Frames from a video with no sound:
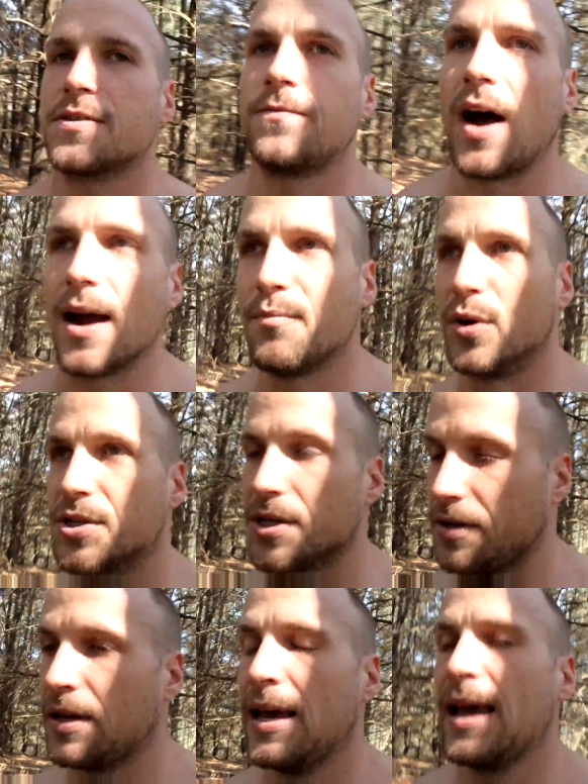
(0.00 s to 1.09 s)
of fine
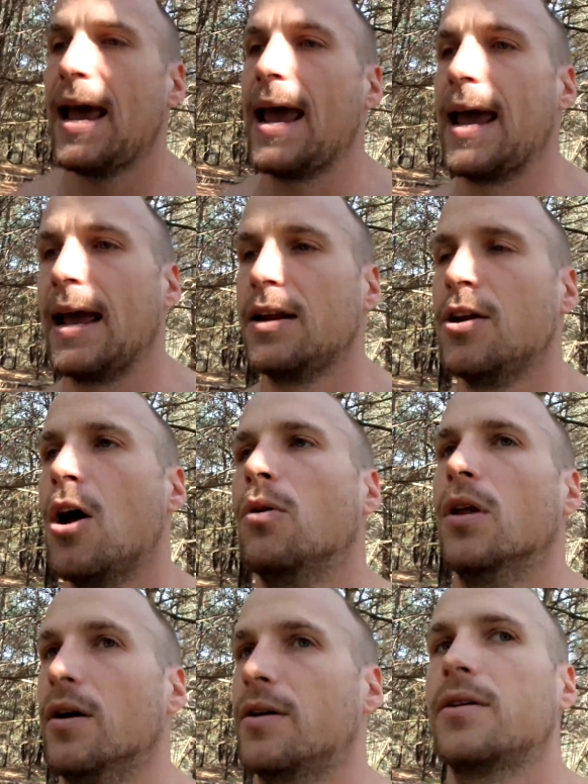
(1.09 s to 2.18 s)
pussy. And,
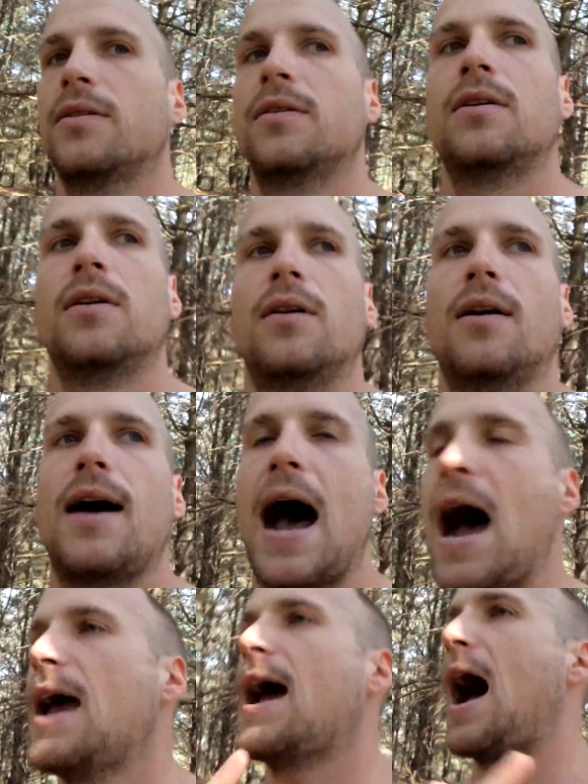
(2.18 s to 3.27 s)
look,
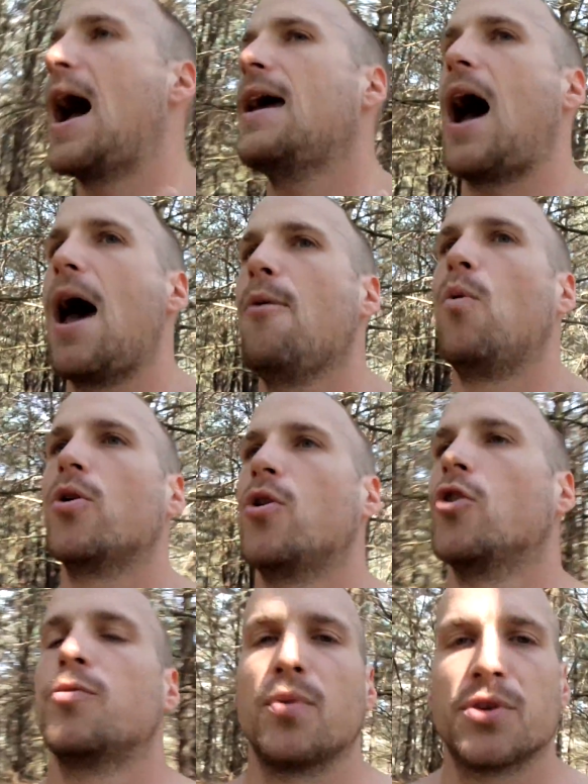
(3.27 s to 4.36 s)
I
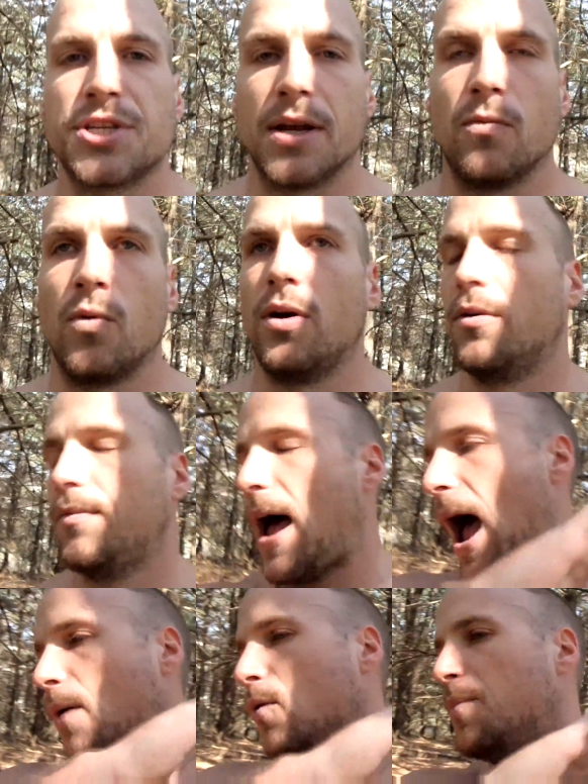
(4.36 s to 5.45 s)
100%
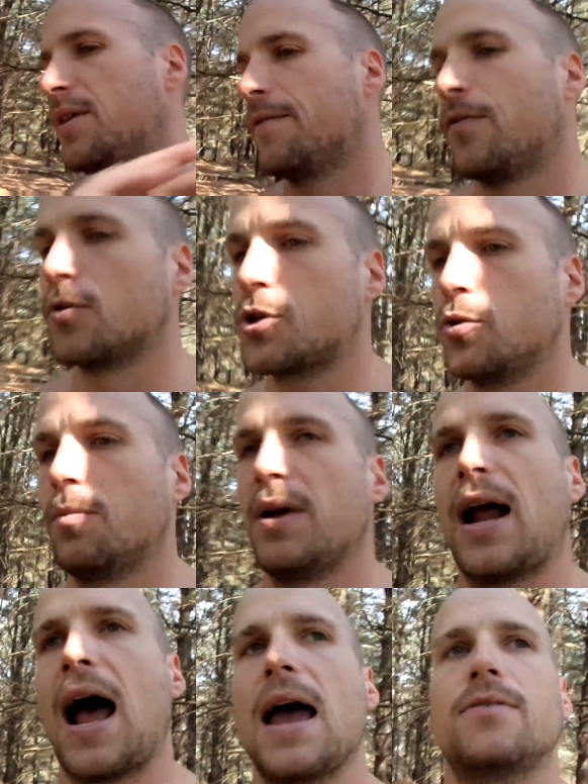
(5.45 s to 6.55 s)
I will be the first to admit
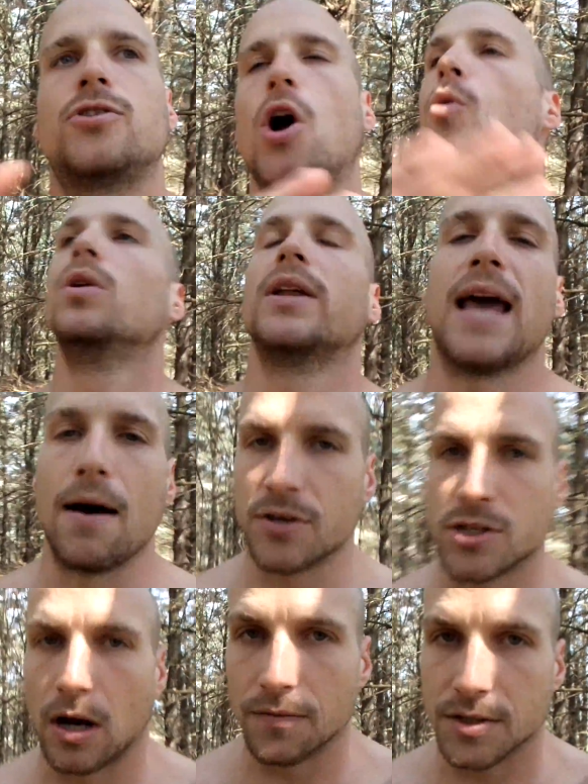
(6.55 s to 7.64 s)
I totally have a
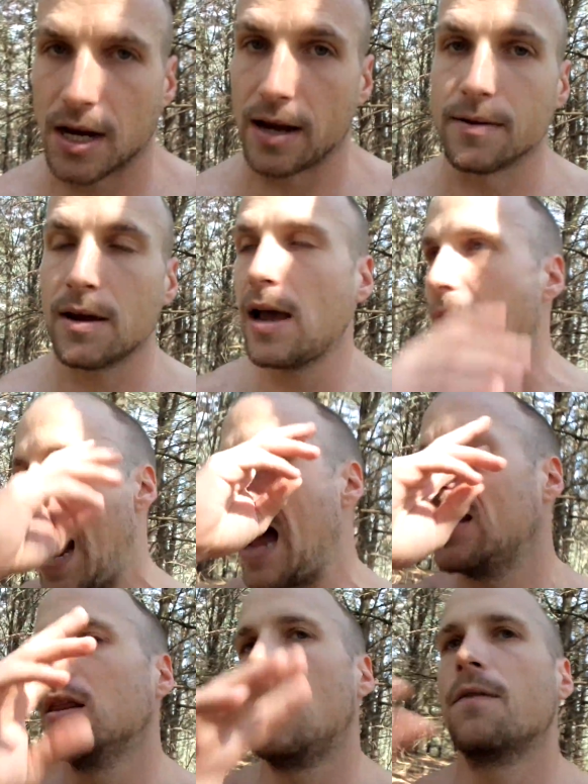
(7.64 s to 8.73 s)
soft side. I
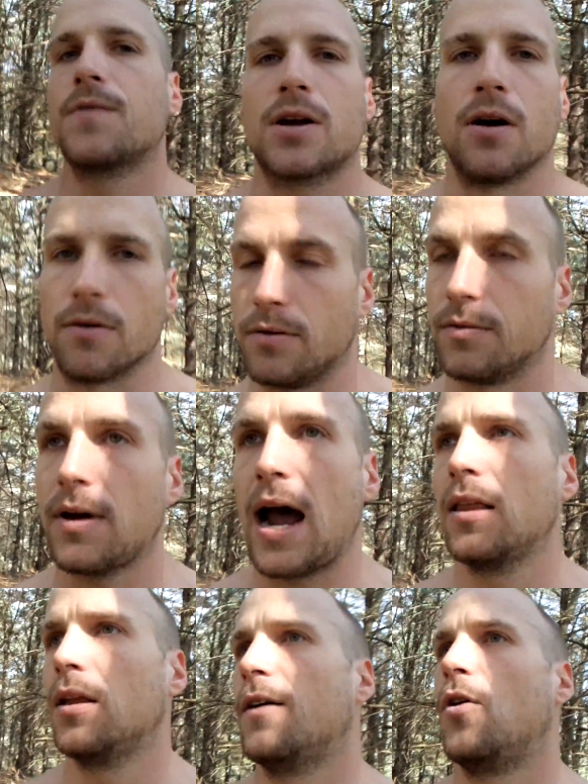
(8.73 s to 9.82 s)
love to cuddle. I
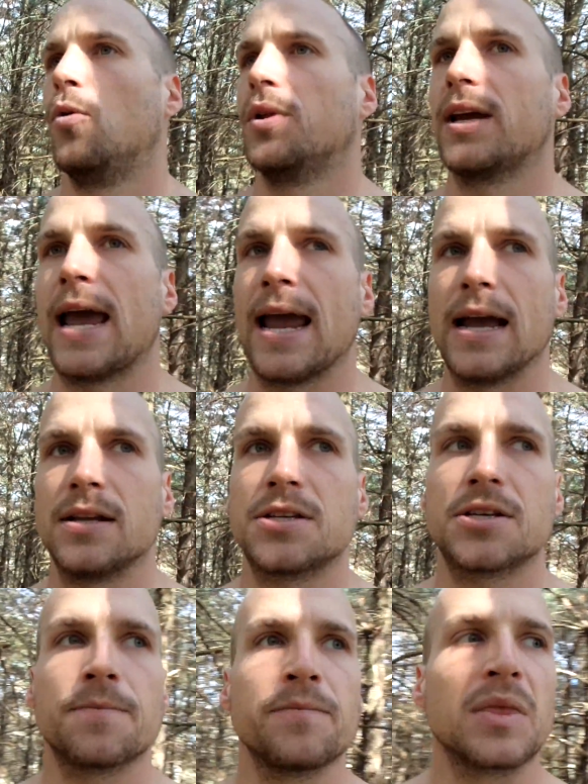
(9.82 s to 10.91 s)
love holding
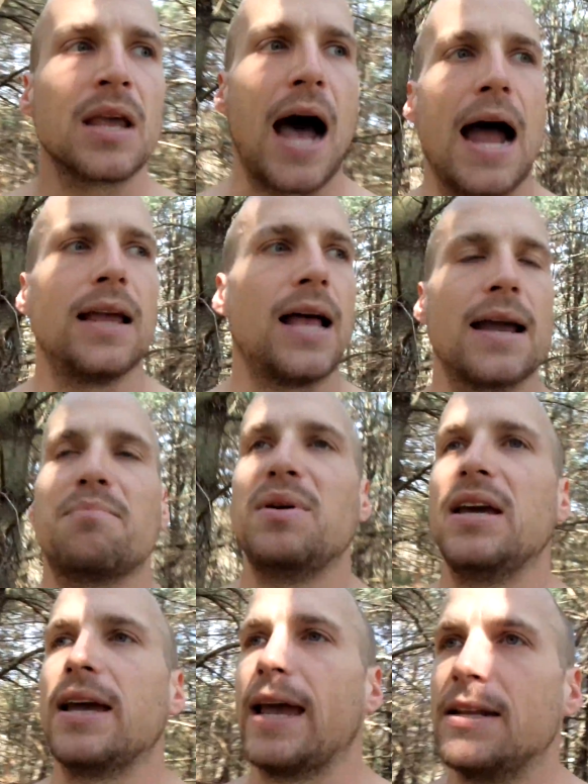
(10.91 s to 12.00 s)
hands. I like
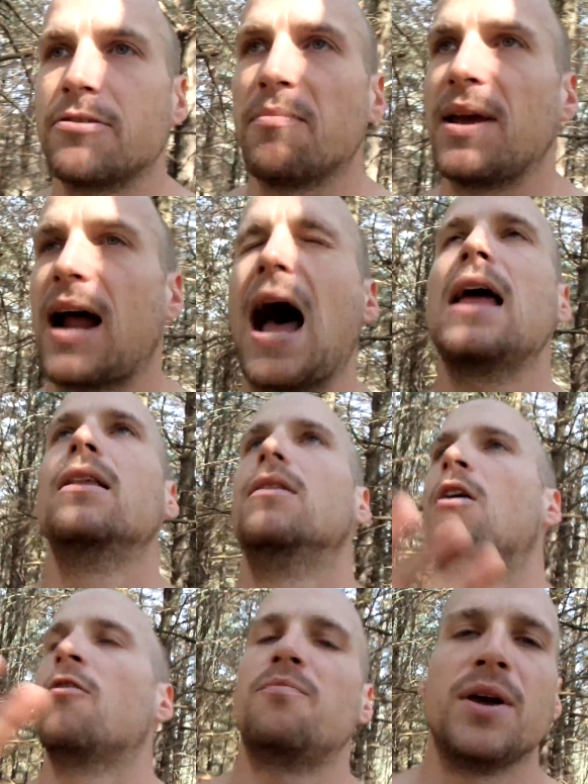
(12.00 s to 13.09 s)
being intimate. I
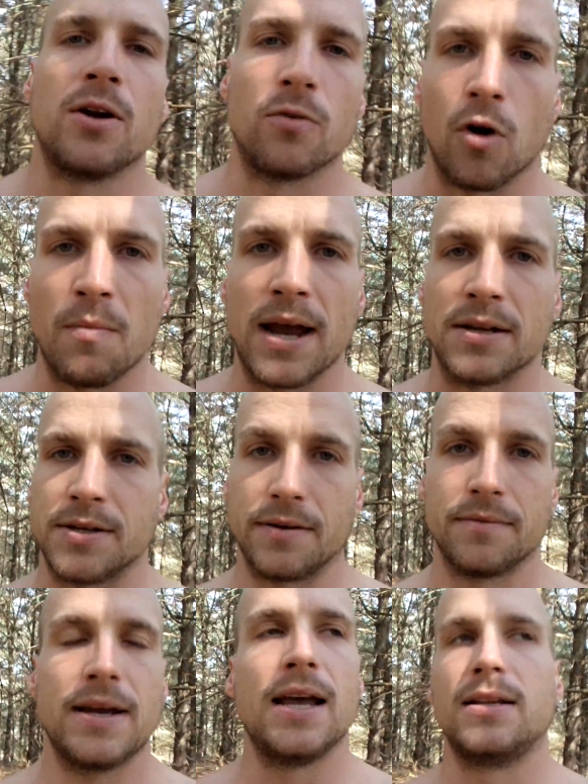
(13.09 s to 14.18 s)
love being romantic.
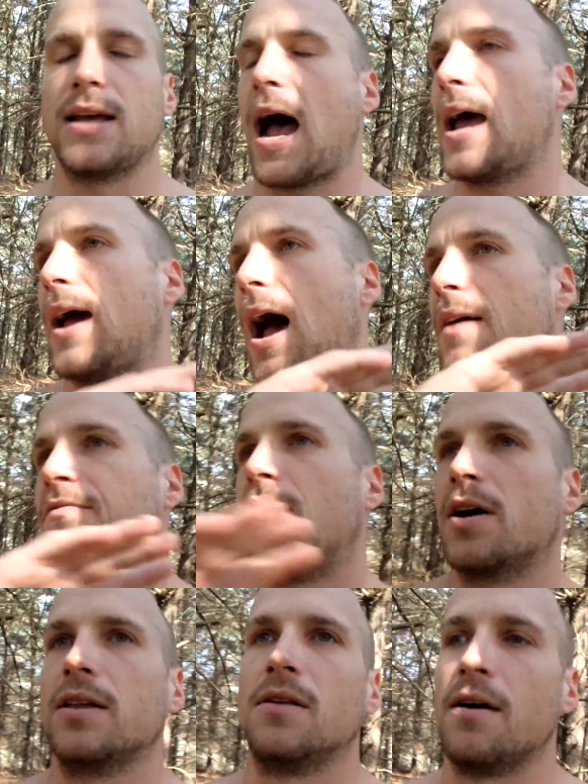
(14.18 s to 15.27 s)
I
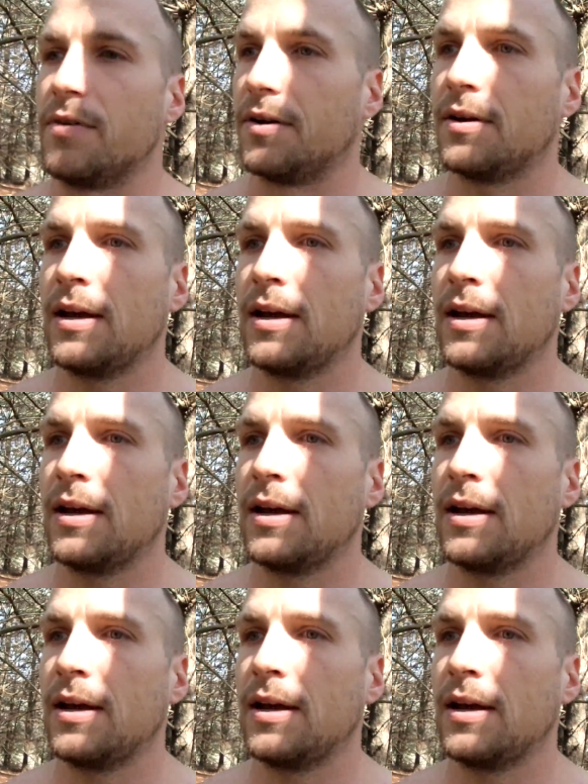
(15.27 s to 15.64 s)
fucking love it.